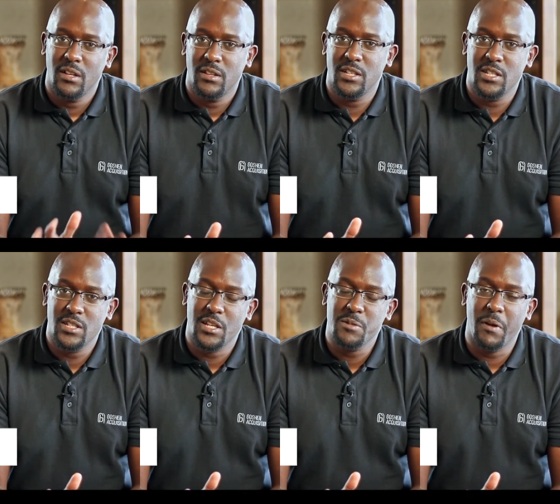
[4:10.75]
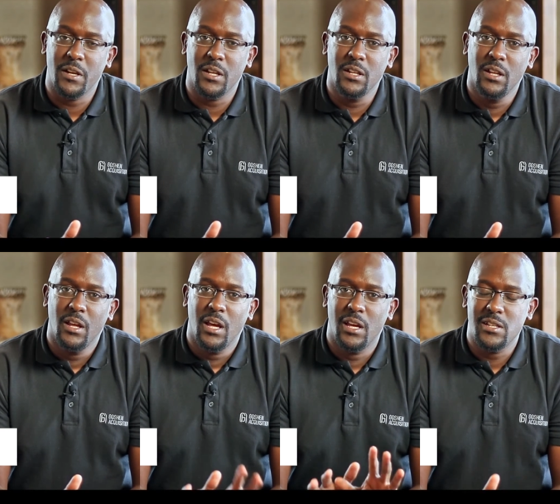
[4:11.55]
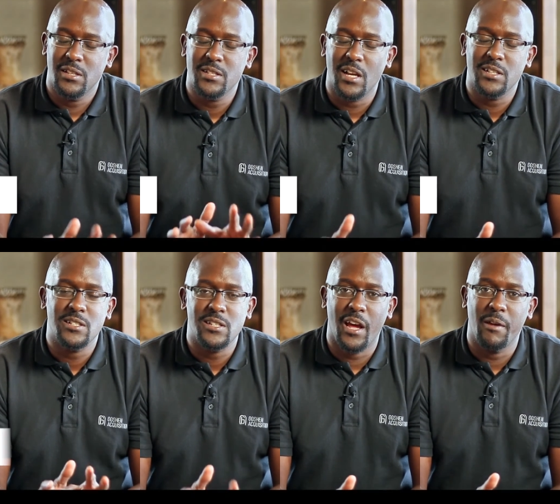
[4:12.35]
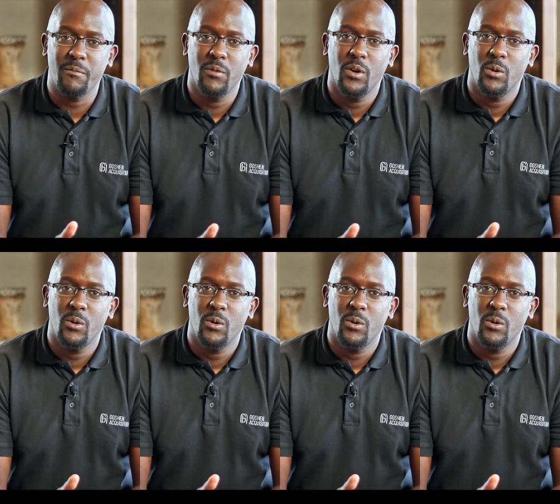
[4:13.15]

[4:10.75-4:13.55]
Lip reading: this is suspended until such a time